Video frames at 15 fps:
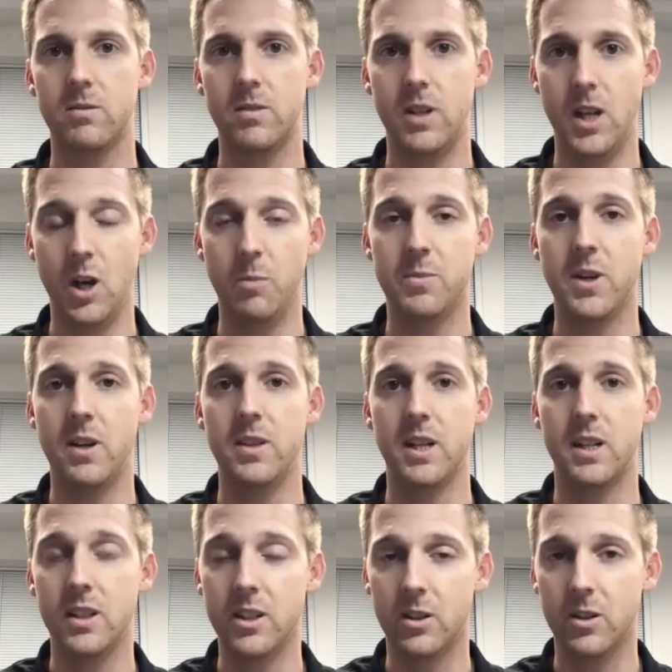helped on the
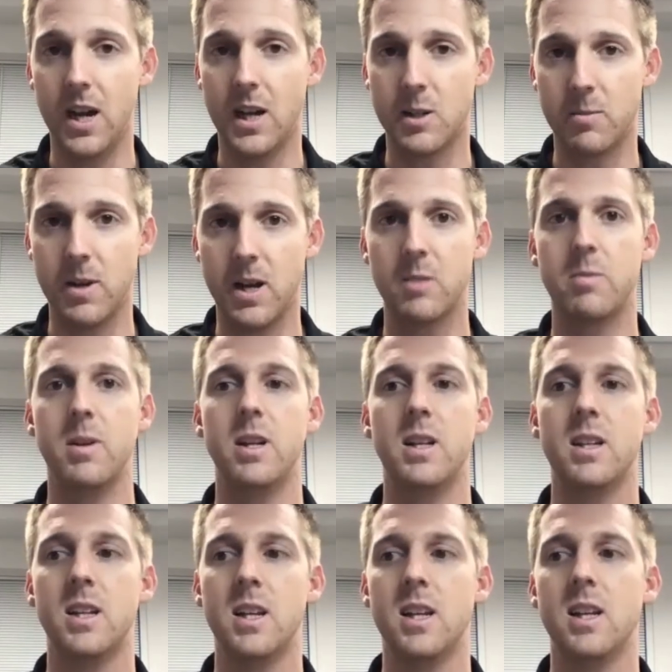clinical aspect, but
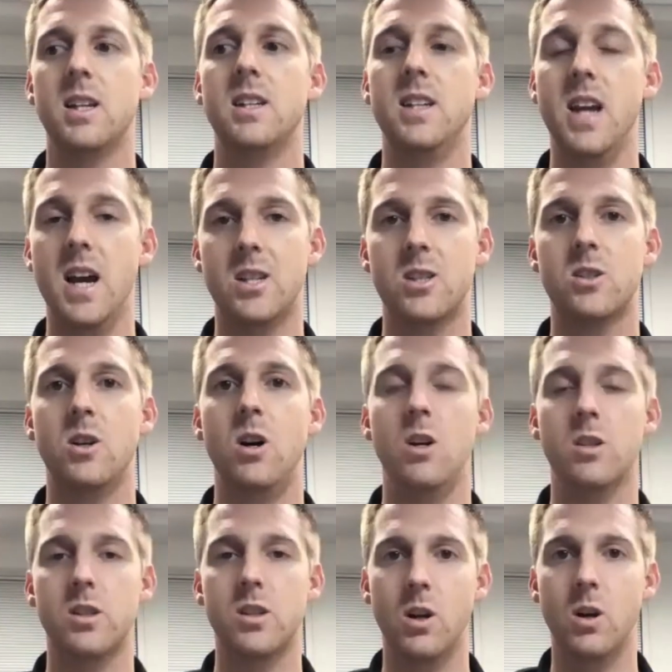yes,
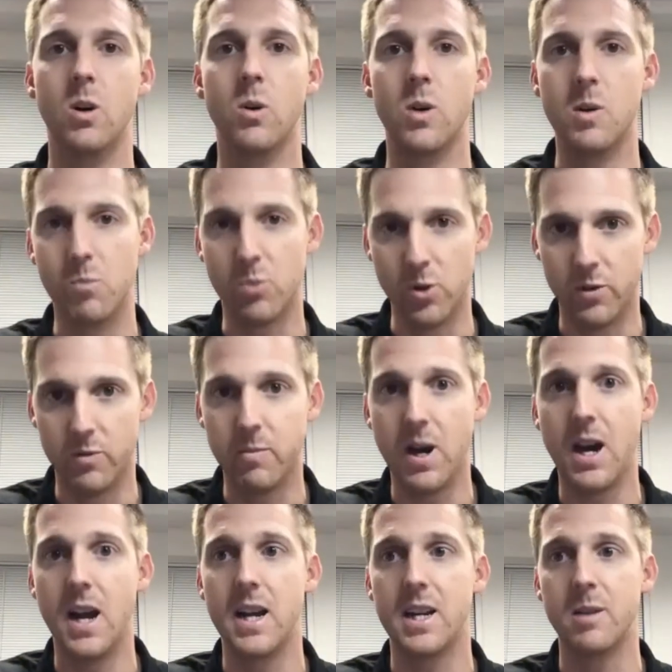also improved
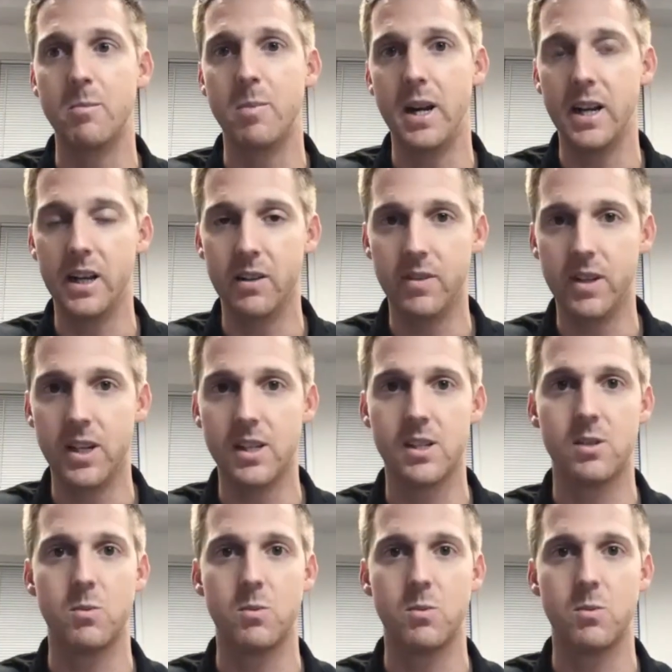my competitiveness